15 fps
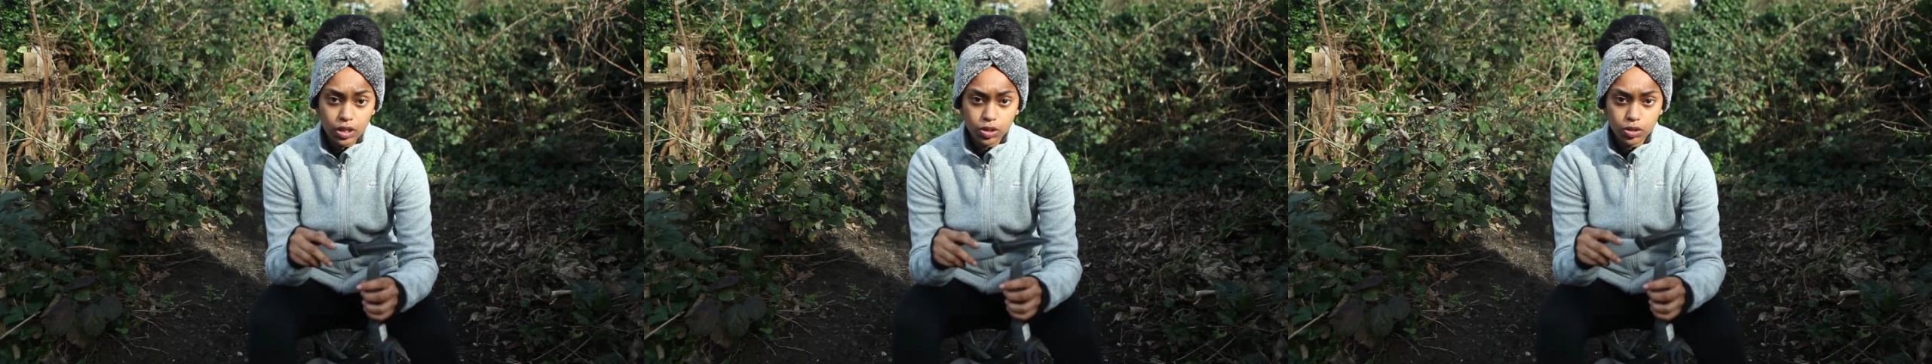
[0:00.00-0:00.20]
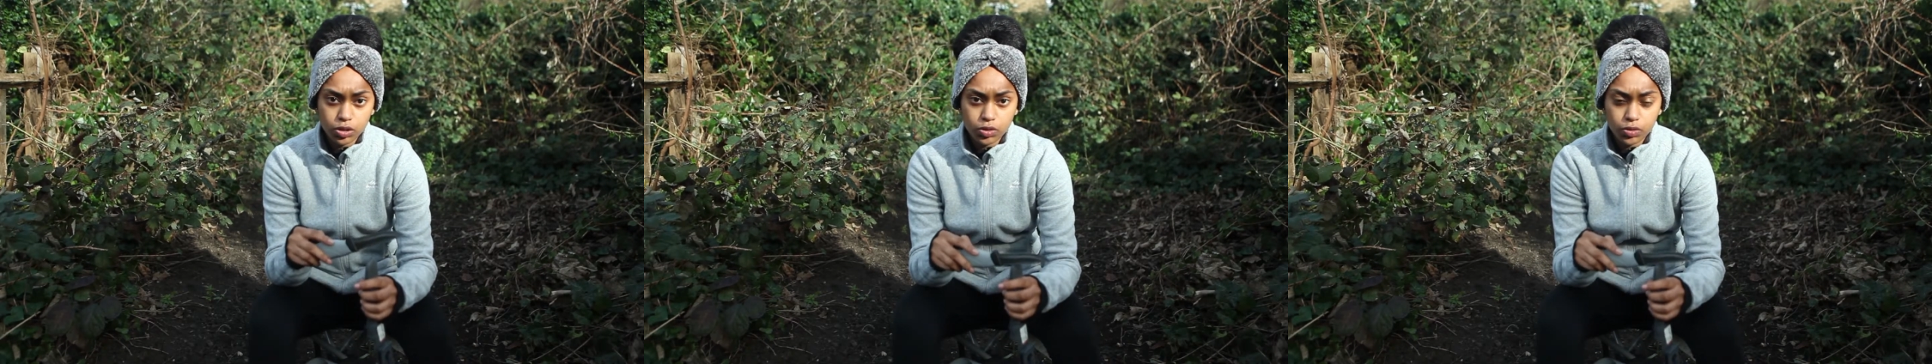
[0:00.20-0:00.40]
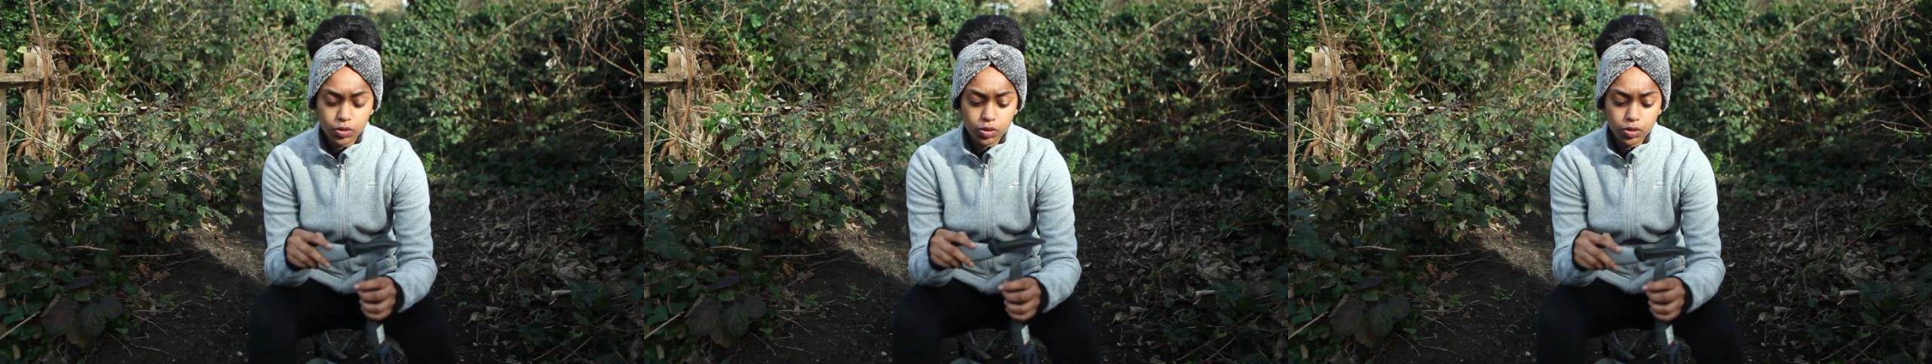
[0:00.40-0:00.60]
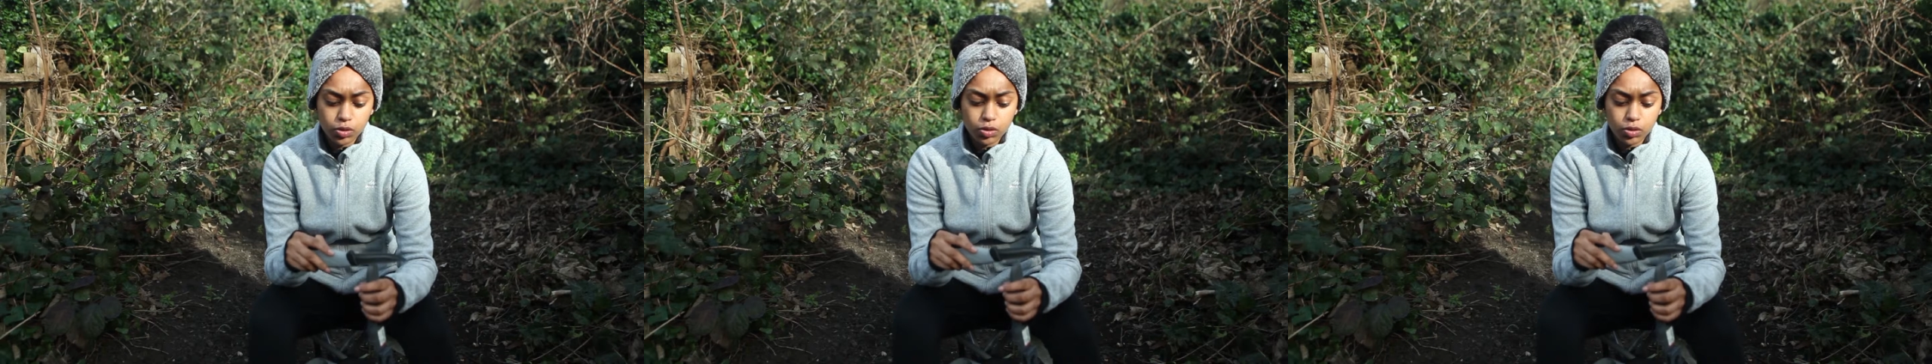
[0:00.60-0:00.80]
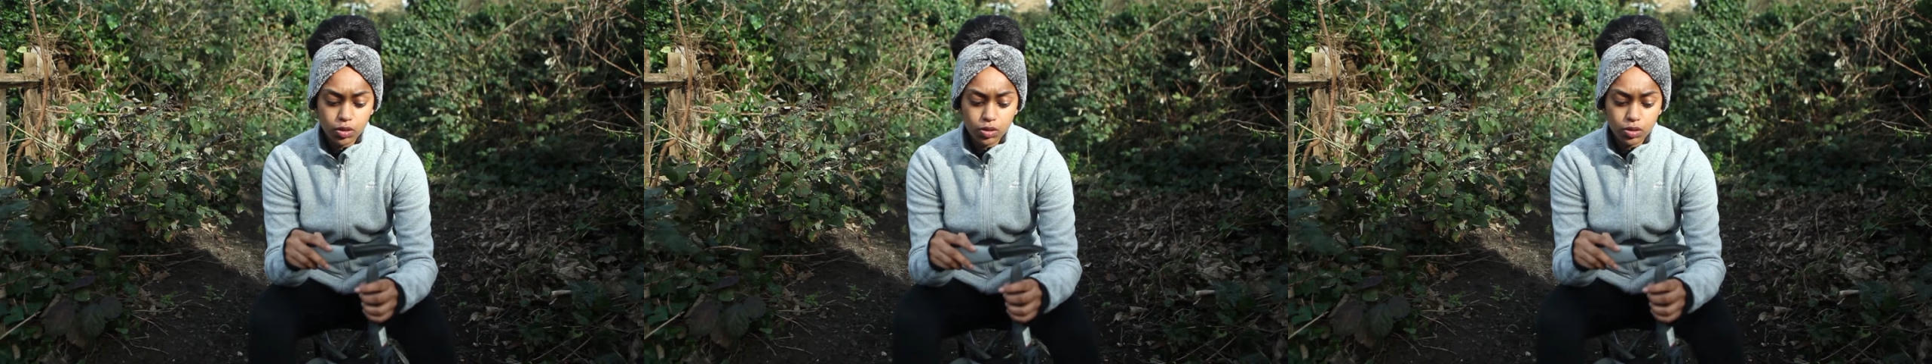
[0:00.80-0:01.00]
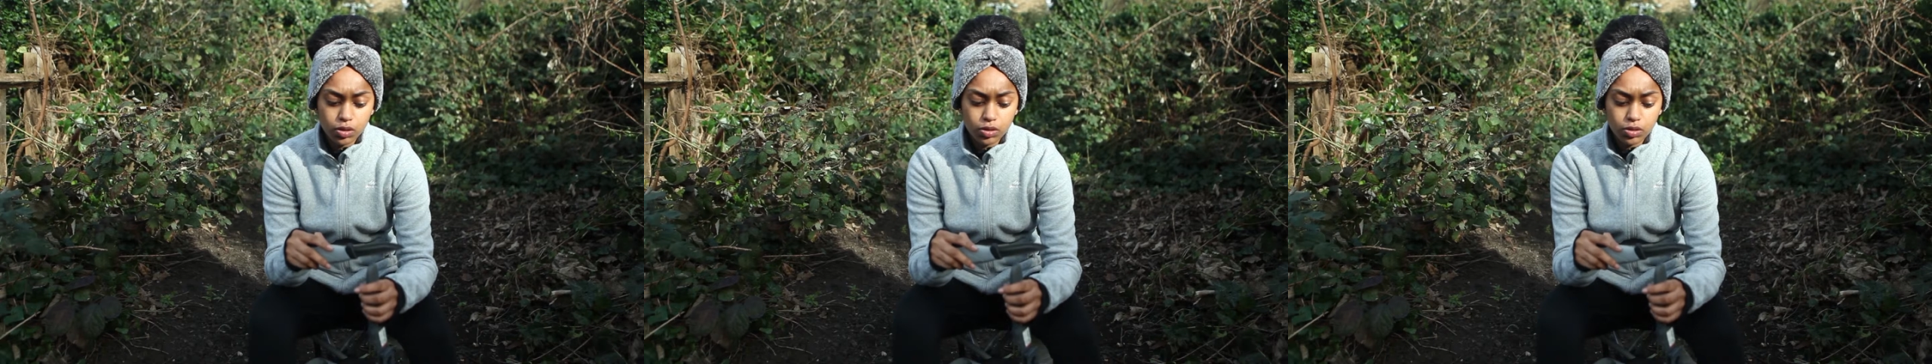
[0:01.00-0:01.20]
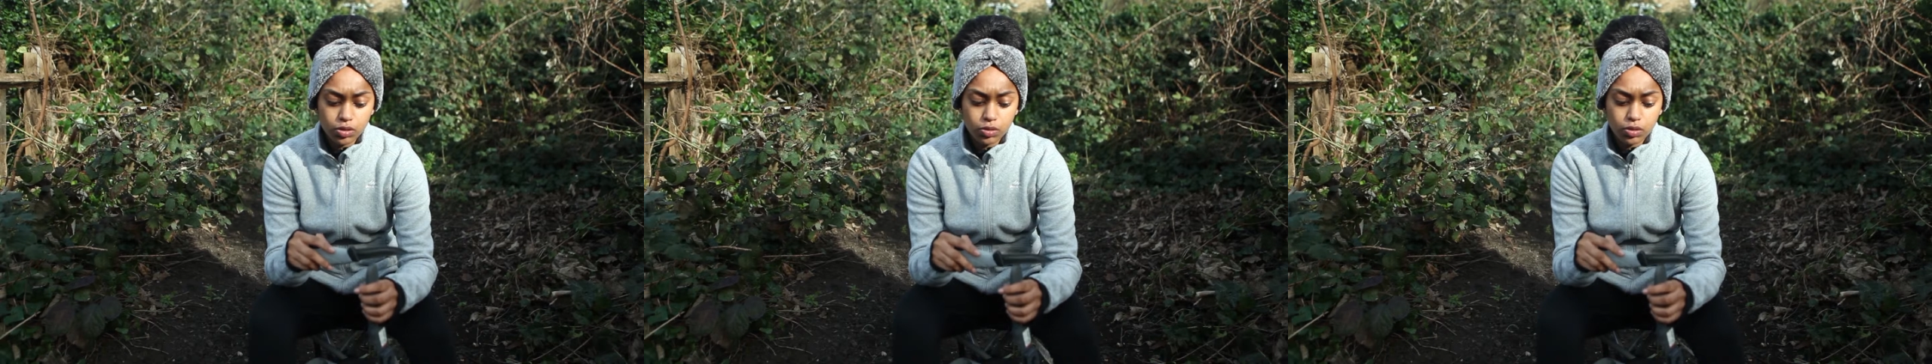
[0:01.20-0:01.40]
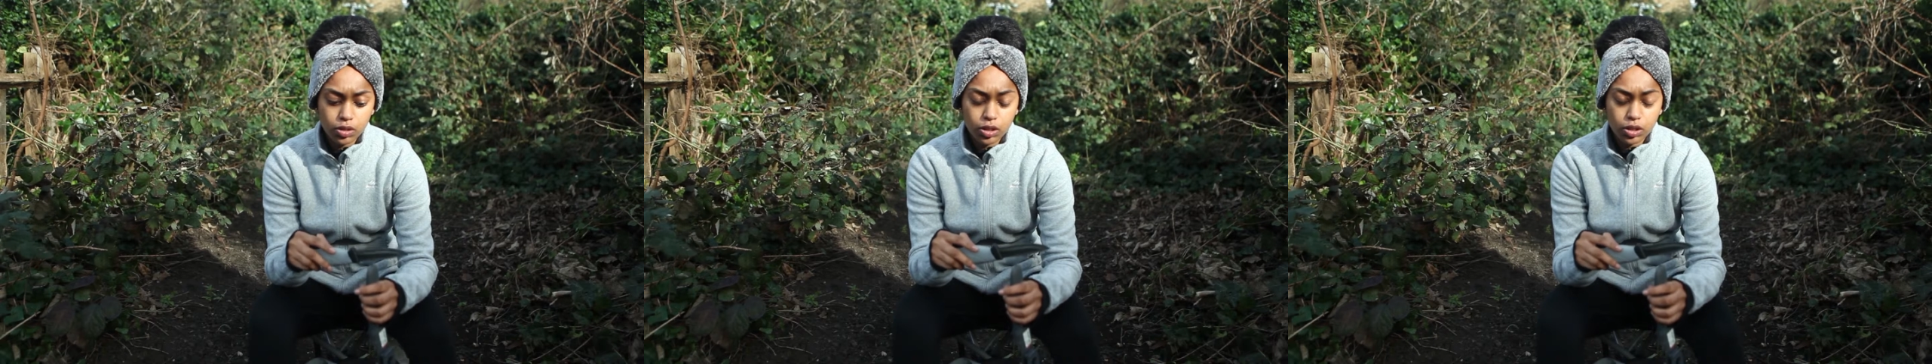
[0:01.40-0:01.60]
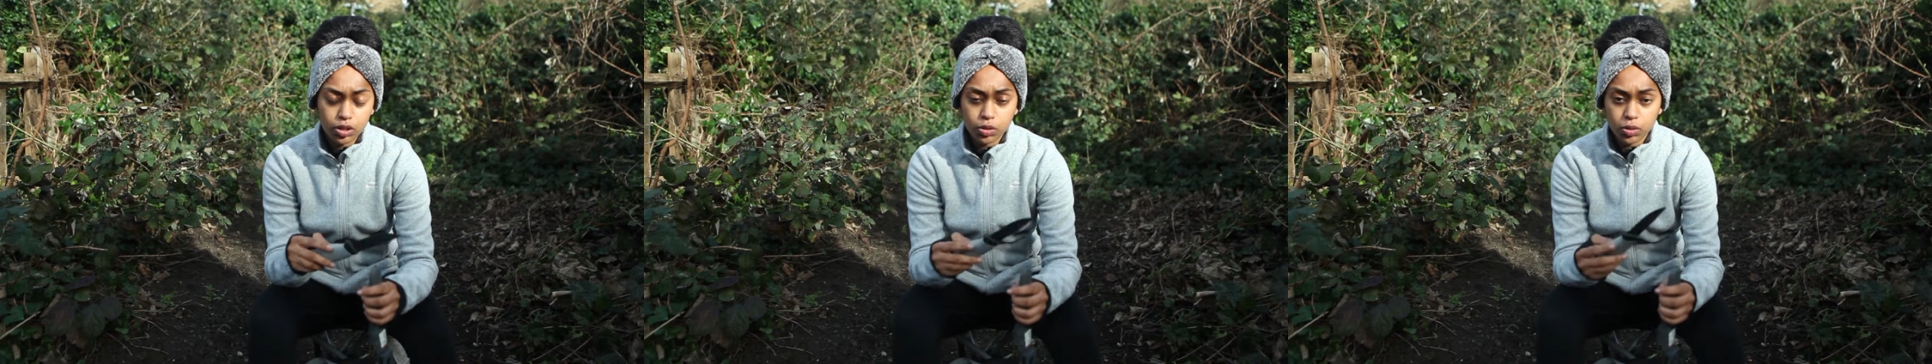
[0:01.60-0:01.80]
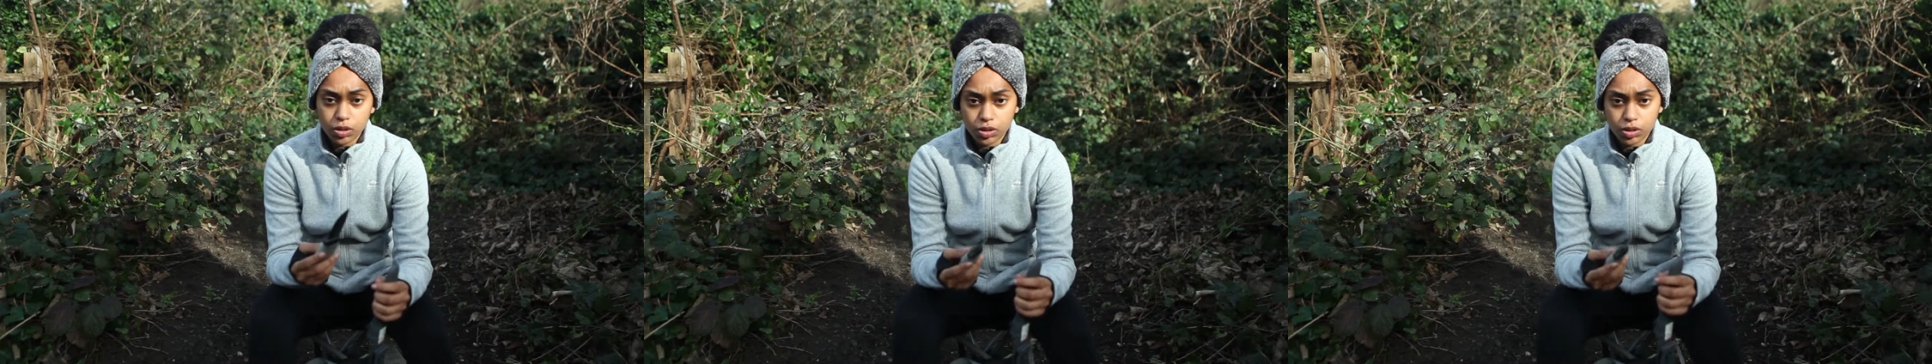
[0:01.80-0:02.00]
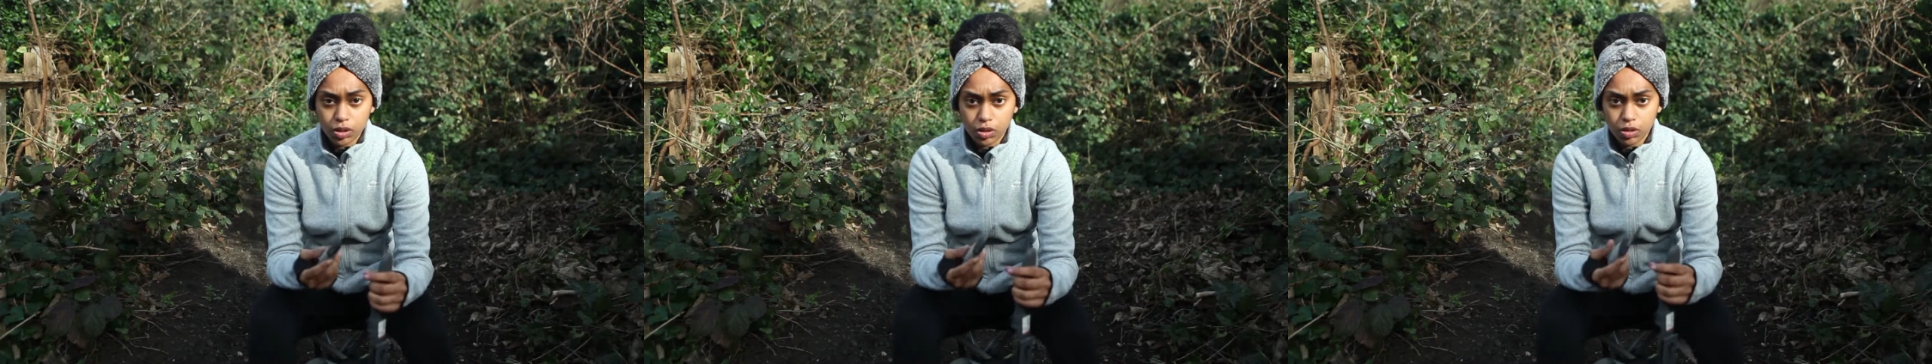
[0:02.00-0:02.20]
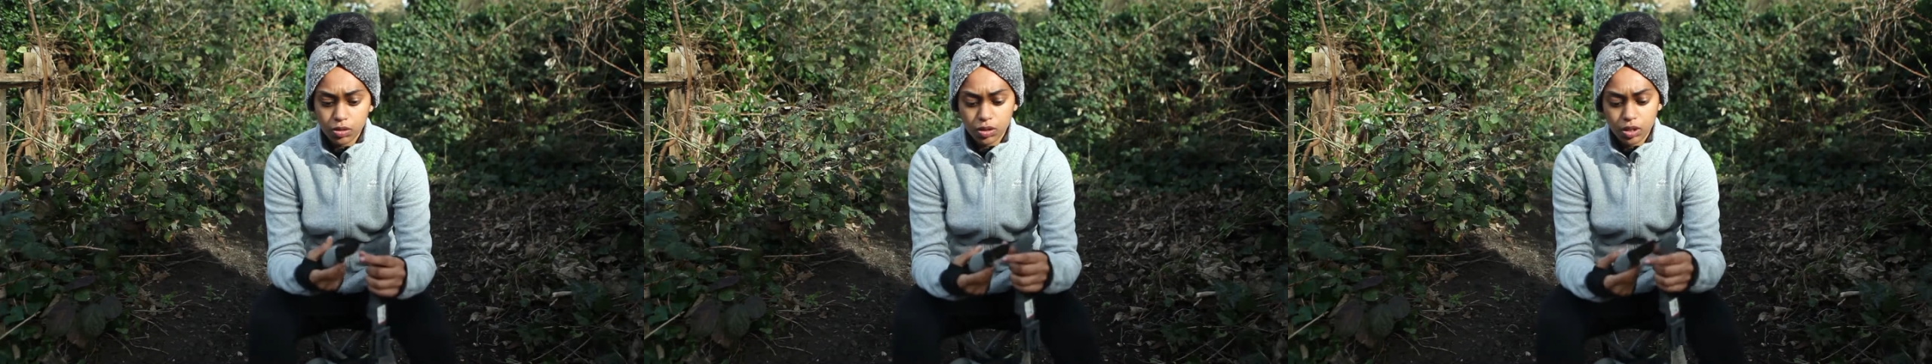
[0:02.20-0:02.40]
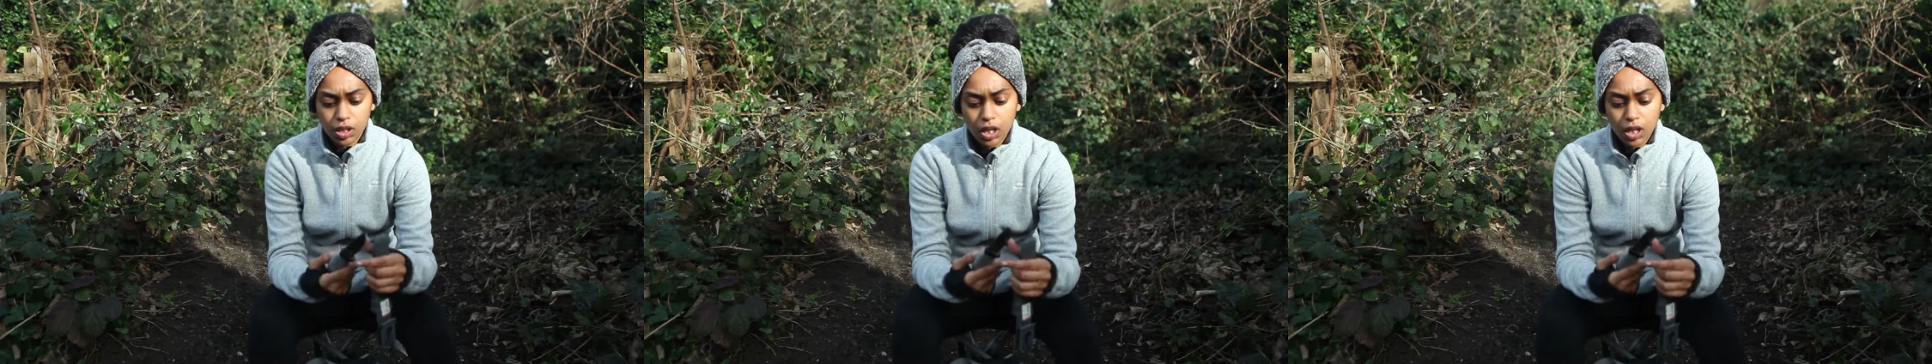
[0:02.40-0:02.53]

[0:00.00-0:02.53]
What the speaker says: useful in doing so.